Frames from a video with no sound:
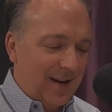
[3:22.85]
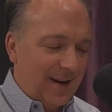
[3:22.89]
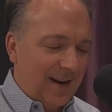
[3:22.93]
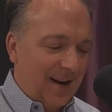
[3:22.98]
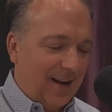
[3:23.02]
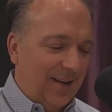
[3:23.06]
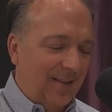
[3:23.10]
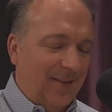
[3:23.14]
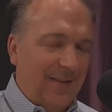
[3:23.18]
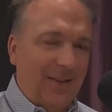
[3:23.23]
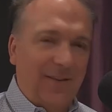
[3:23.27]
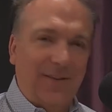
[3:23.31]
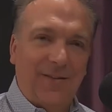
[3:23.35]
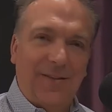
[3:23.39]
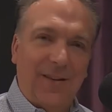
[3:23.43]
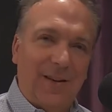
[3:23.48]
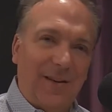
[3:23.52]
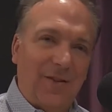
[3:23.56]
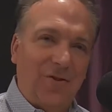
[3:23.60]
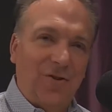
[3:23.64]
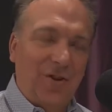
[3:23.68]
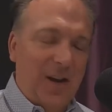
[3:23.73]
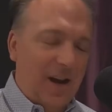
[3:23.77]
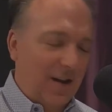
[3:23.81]

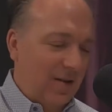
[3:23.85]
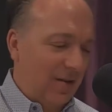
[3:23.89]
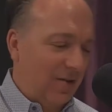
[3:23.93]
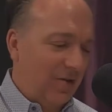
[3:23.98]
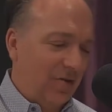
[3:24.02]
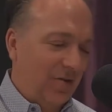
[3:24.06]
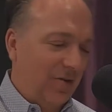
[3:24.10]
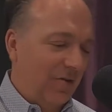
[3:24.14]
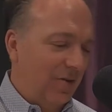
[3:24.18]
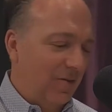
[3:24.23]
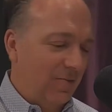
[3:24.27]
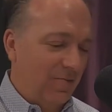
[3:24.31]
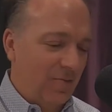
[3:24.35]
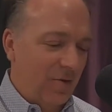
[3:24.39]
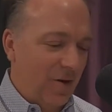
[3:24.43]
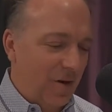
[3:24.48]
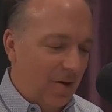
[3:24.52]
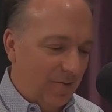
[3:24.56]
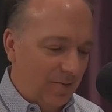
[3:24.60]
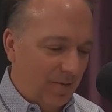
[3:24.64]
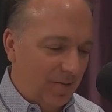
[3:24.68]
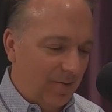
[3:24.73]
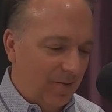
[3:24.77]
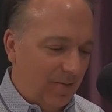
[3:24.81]
existing challenges or
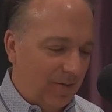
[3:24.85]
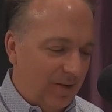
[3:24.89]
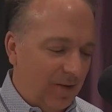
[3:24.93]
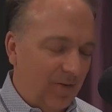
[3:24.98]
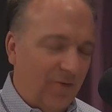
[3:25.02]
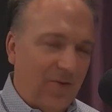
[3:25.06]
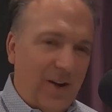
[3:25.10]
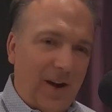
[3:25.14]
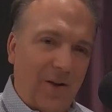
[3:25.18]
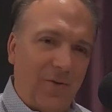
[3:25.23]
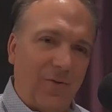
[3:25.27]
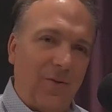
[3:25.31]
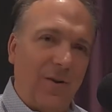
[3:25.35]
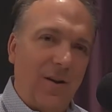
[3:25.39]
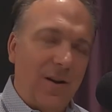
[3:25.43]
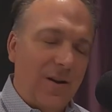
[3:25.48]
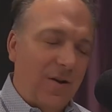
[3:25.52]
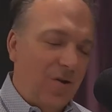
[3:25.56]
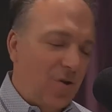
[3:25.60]
problems and found